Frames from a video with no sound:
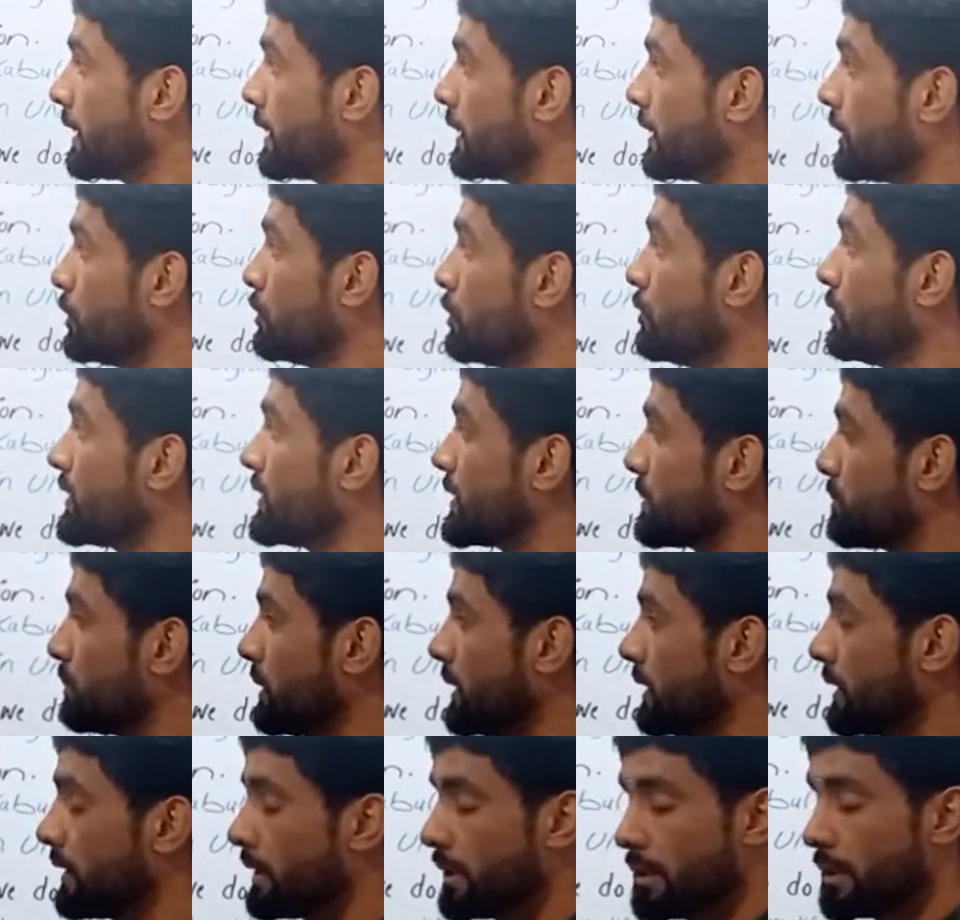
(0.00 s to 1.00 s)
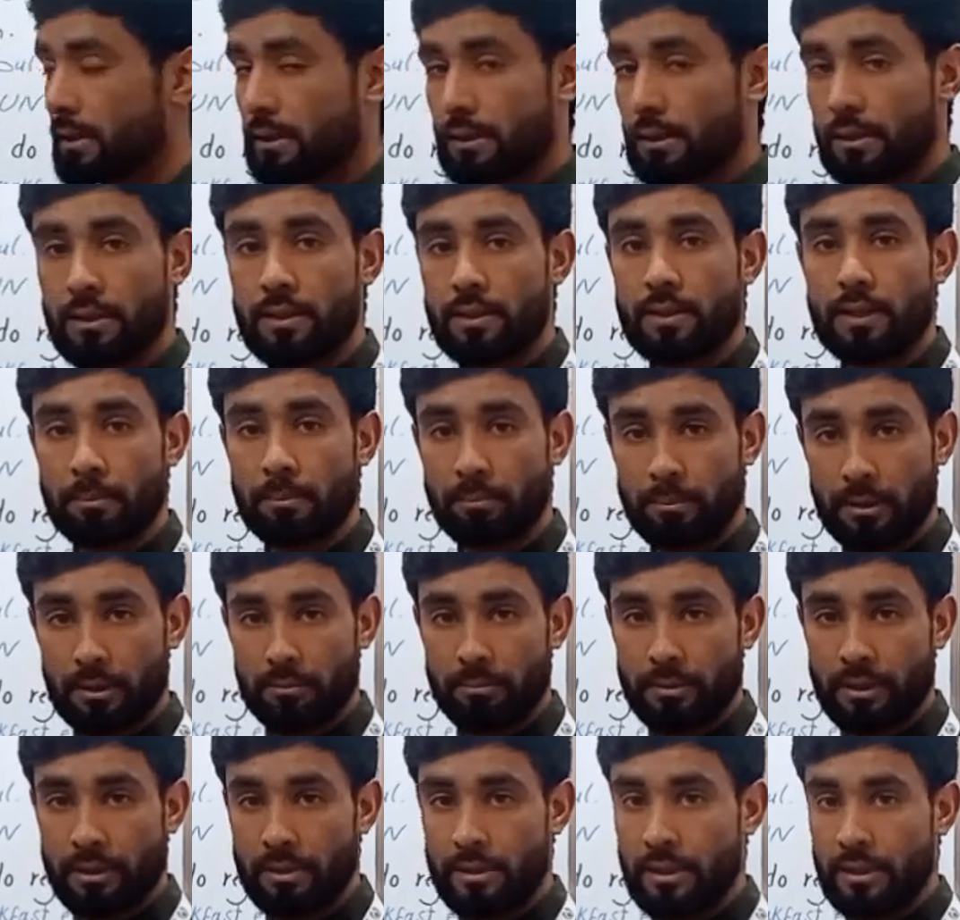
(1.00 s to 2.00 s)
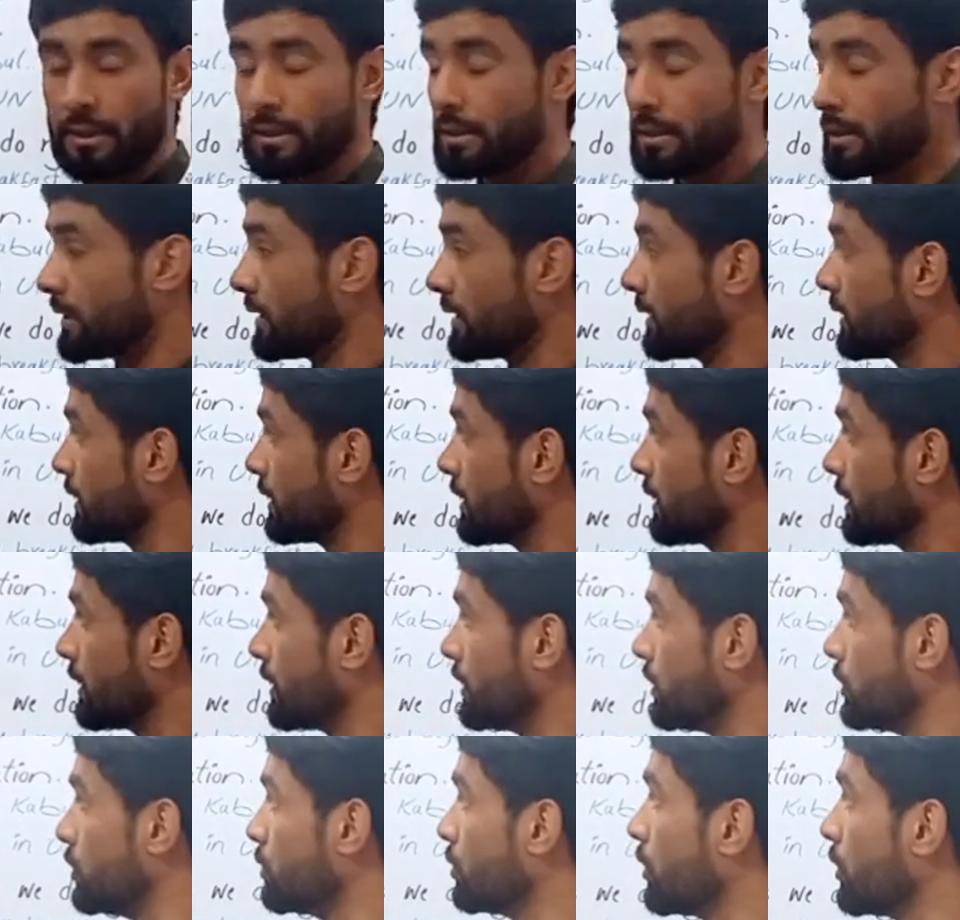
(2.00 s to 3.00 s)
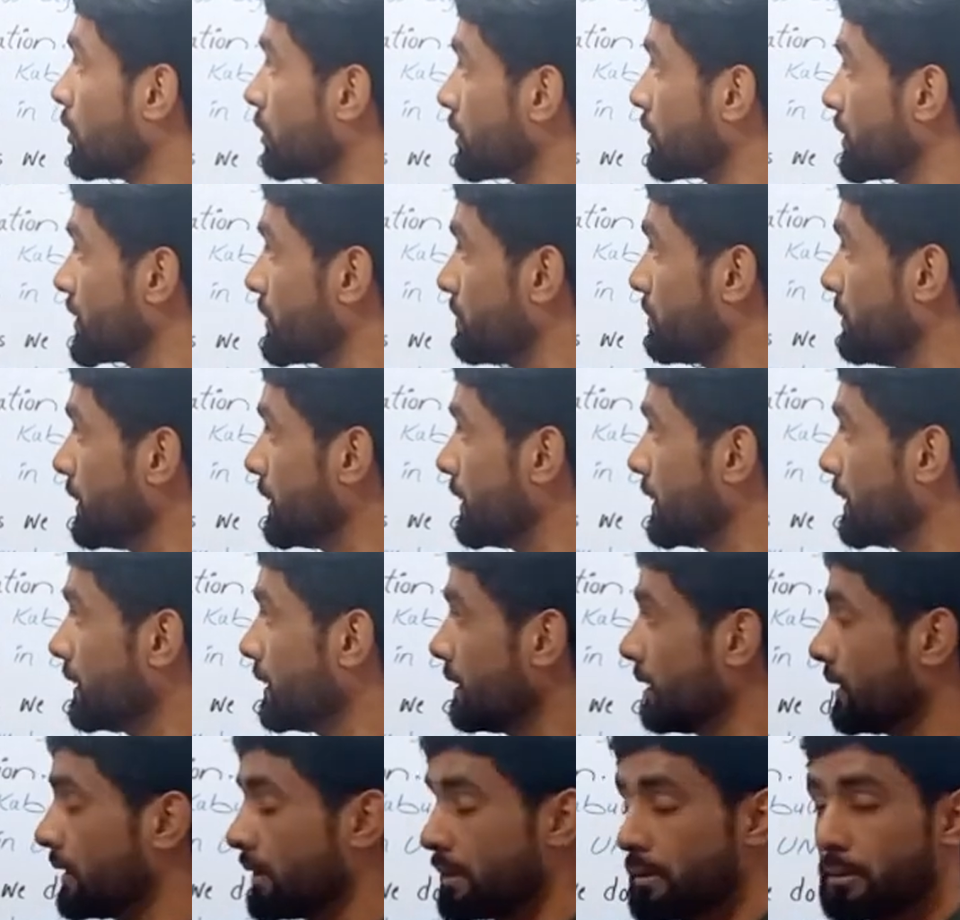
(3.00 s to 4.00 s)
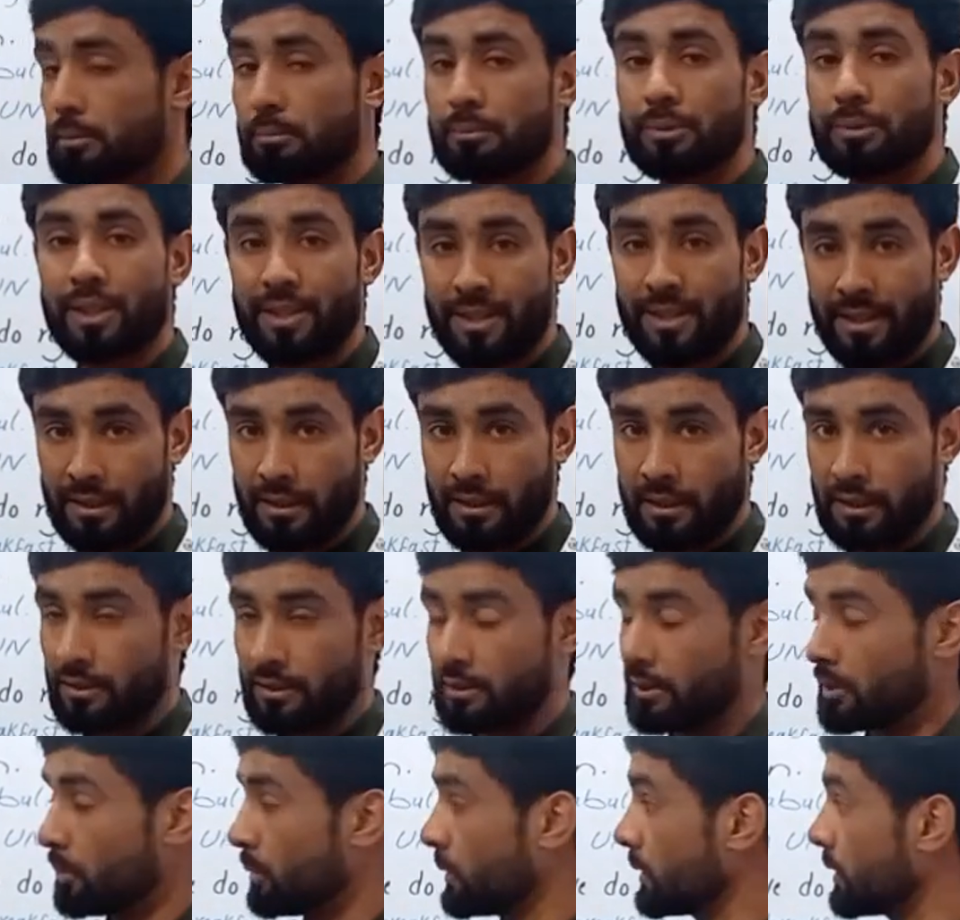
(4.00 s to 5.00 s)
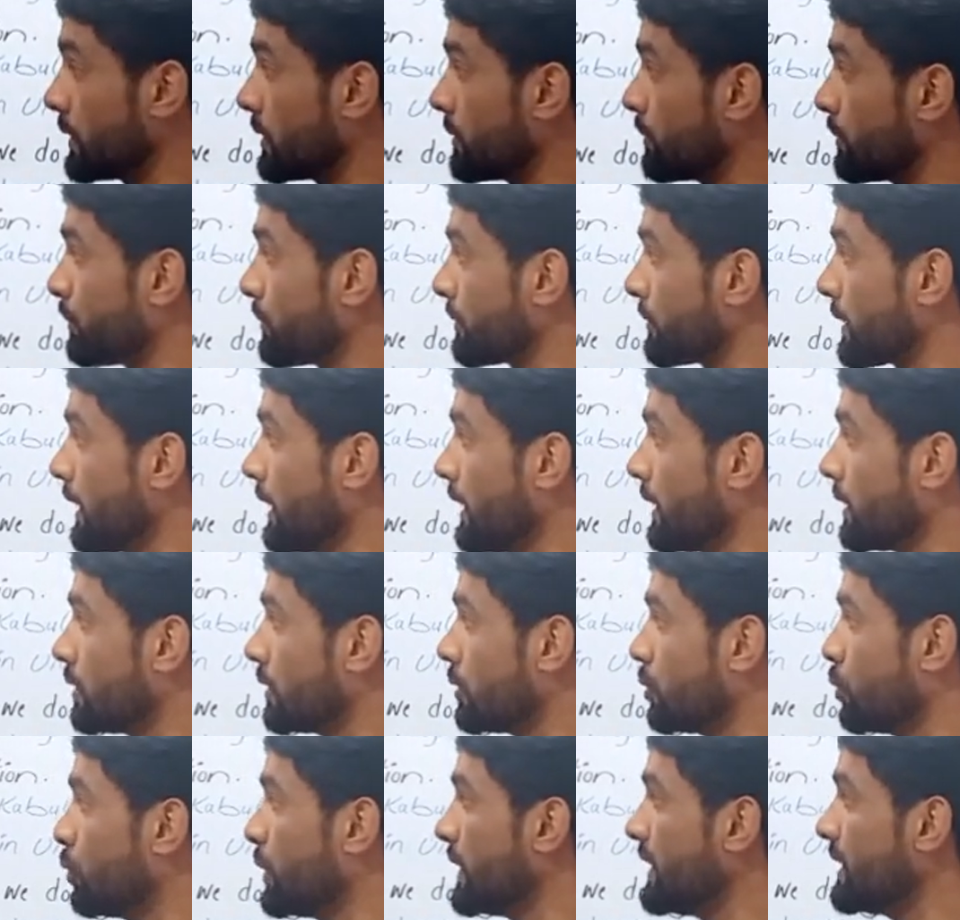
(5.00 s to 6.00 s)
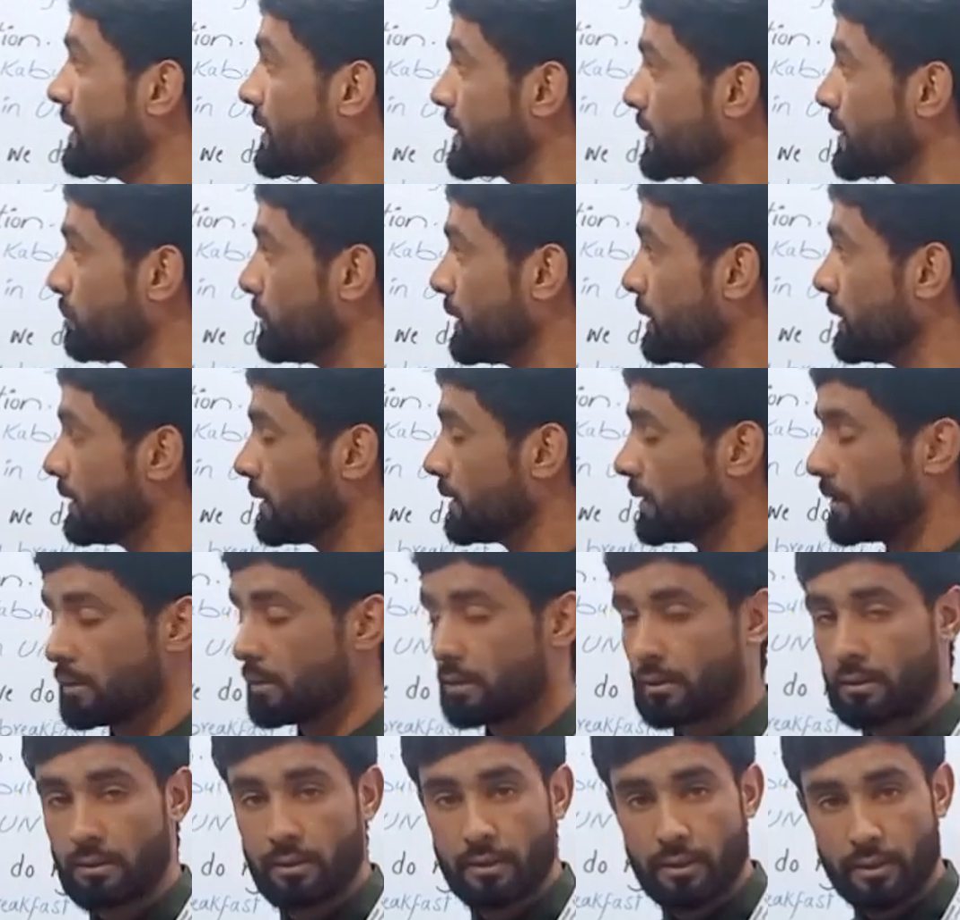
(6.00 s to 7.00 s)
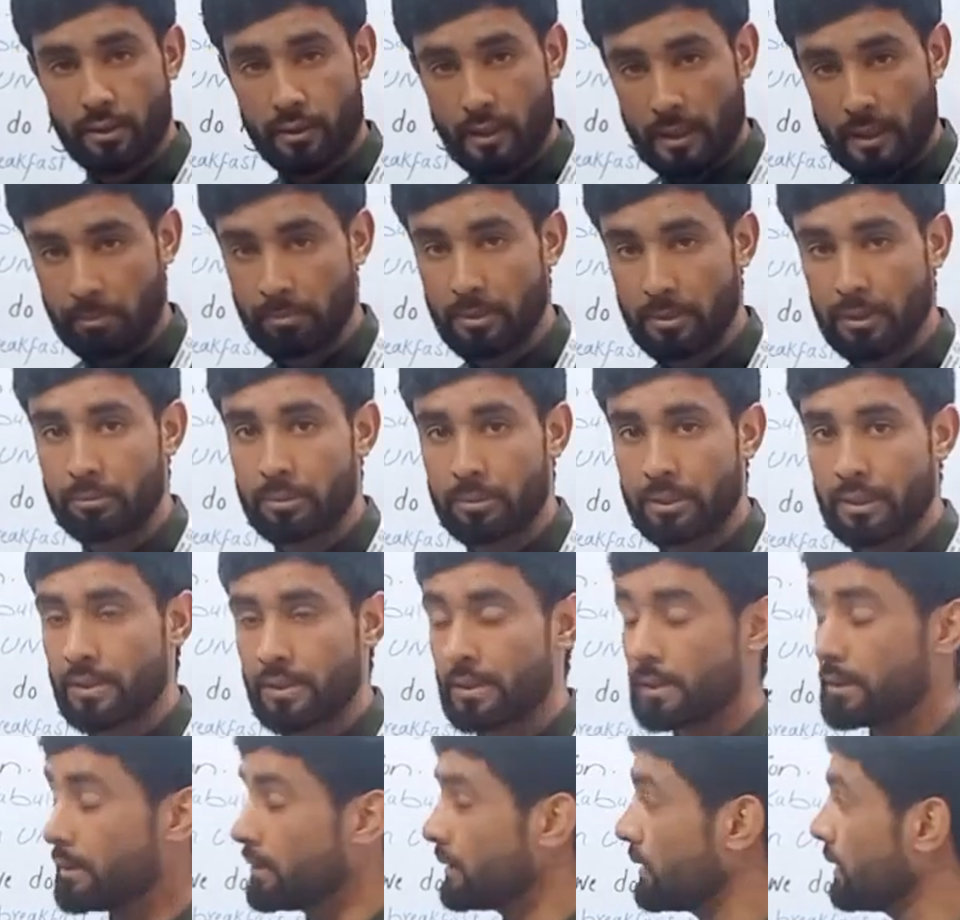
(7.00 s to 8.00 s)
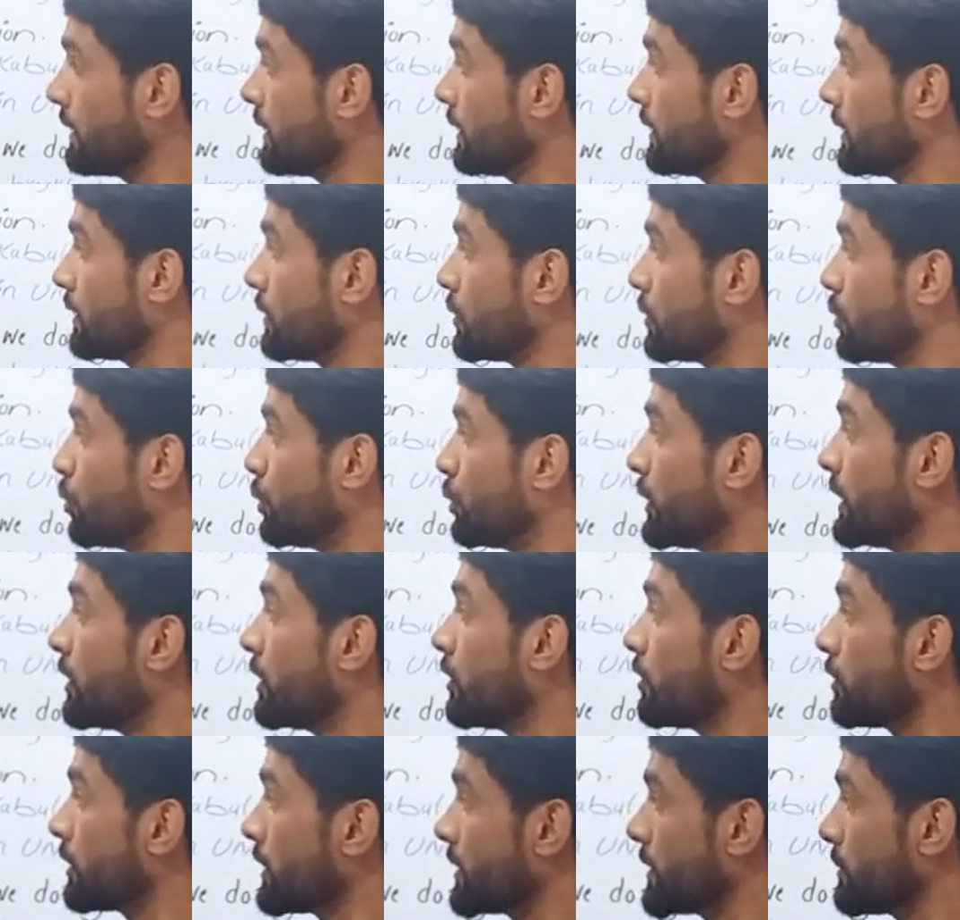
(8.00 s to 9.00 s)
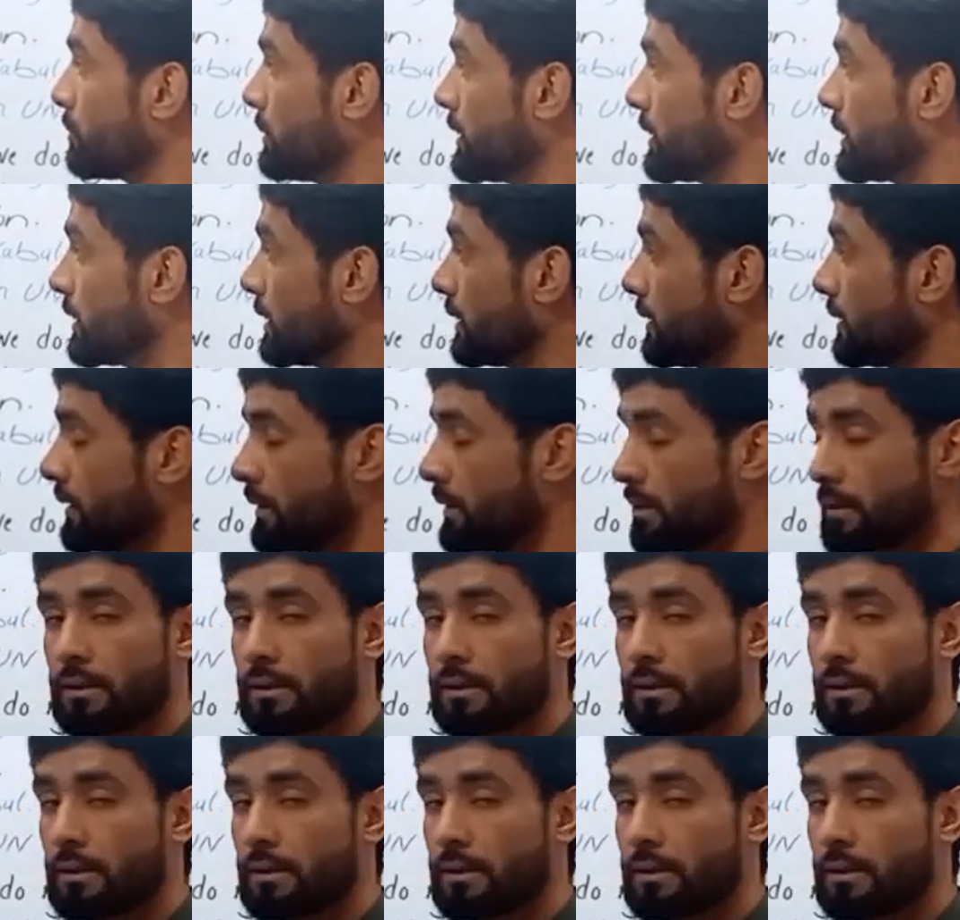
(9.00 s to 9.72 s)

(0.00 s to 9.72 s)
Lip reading: You speak, simple present. You are speaking, present continuous. We speak, simple present. We are speaking,